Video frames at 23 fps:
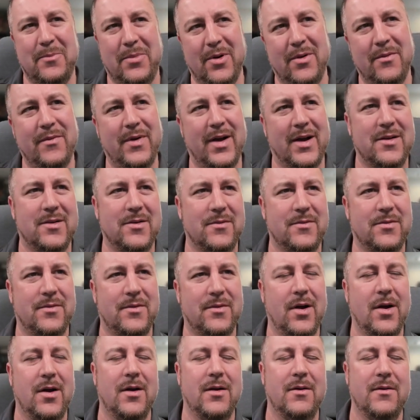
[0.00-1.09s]
put
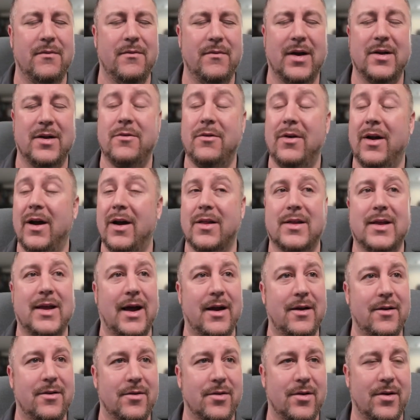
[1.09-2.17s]
vectorized
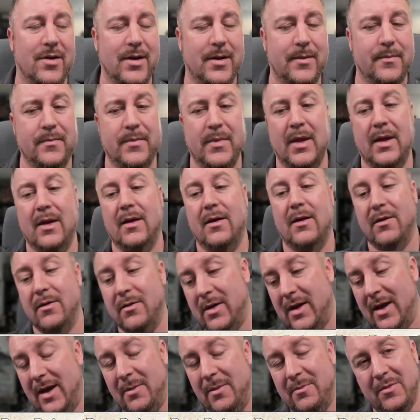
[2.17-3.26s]
cannons on him,
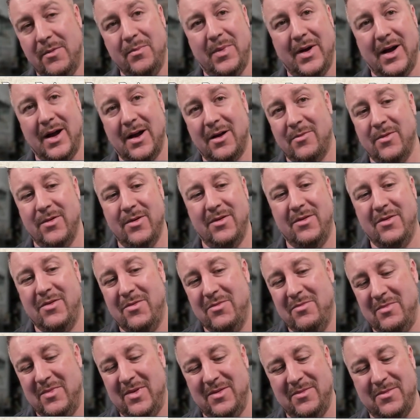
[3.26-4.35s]
aim him
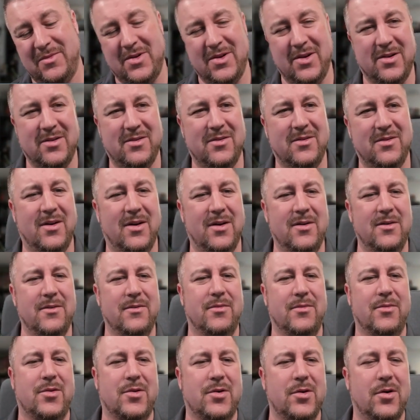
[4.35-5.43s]
backwards. You've got a lot
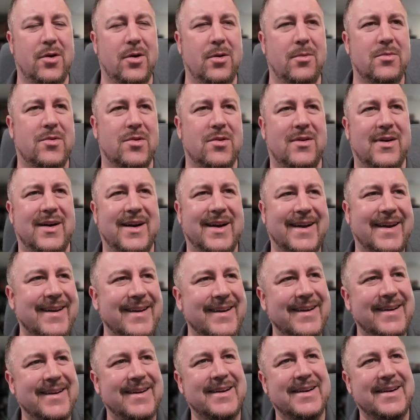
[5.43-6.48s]
of scope to like